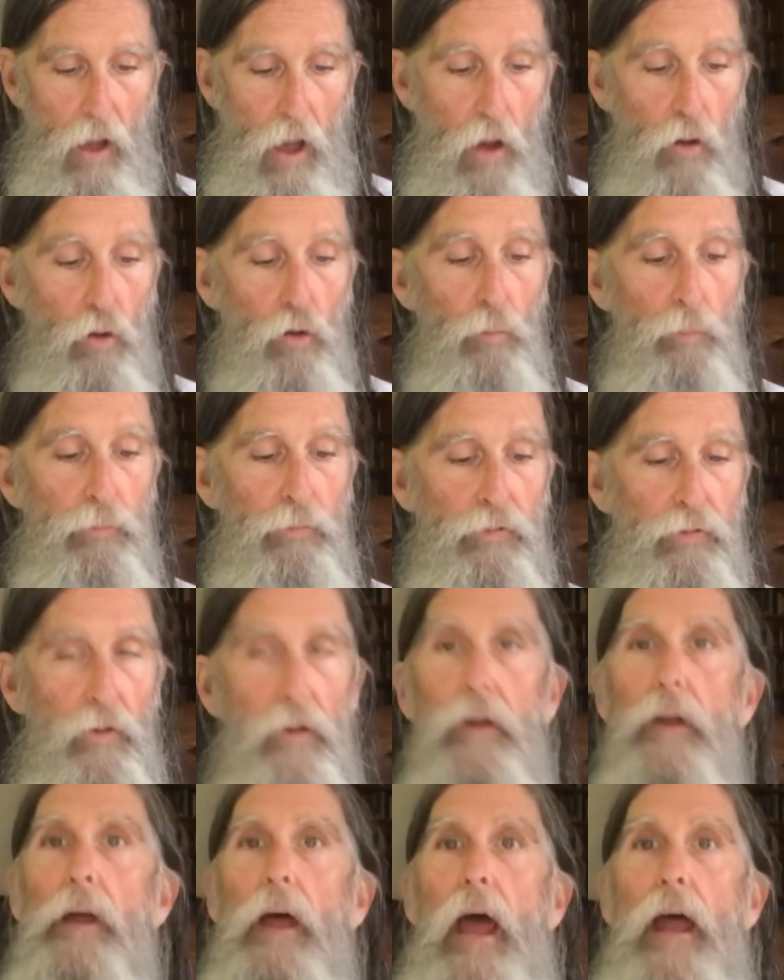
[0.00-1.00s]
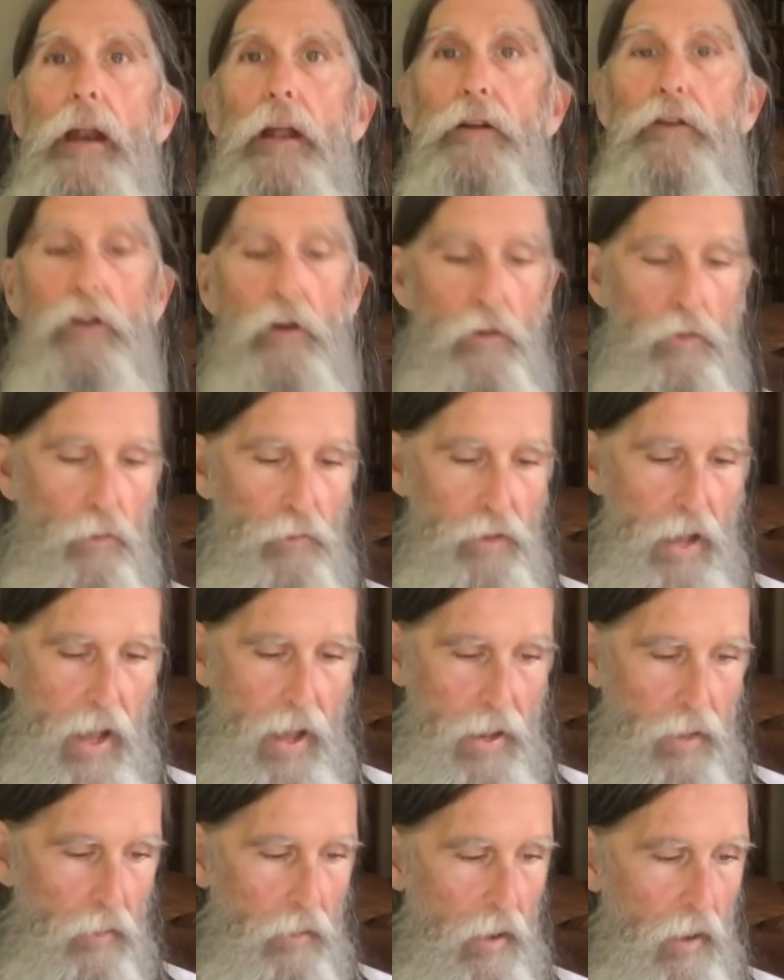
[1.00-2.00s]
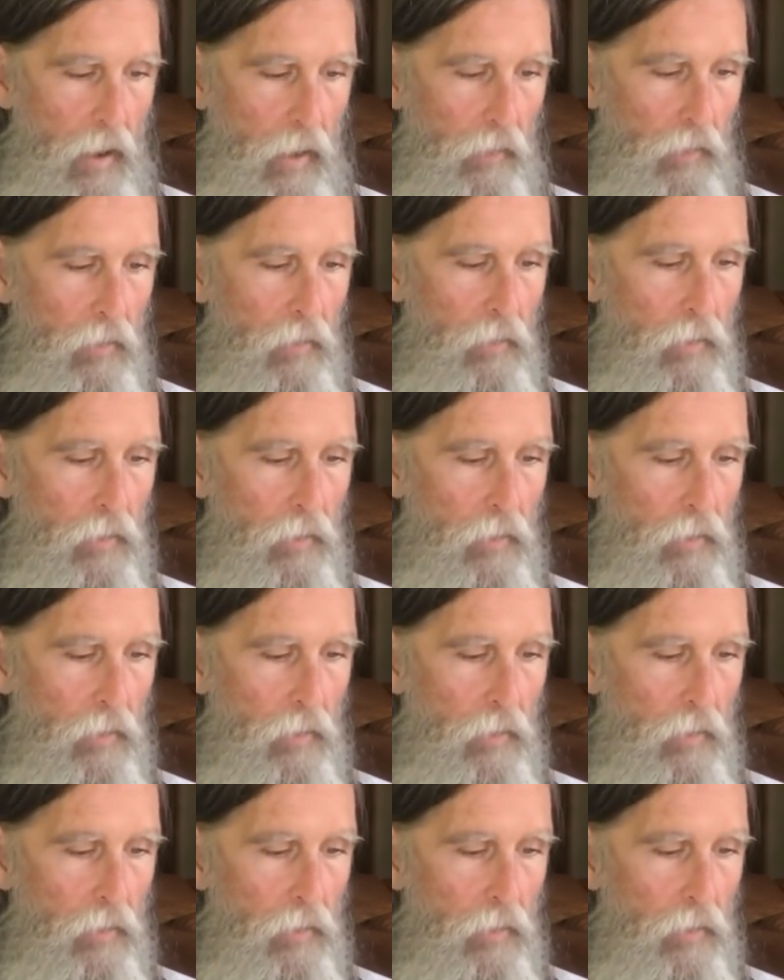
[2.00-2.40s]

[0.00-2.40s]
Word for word: hopes, and internal dialogue.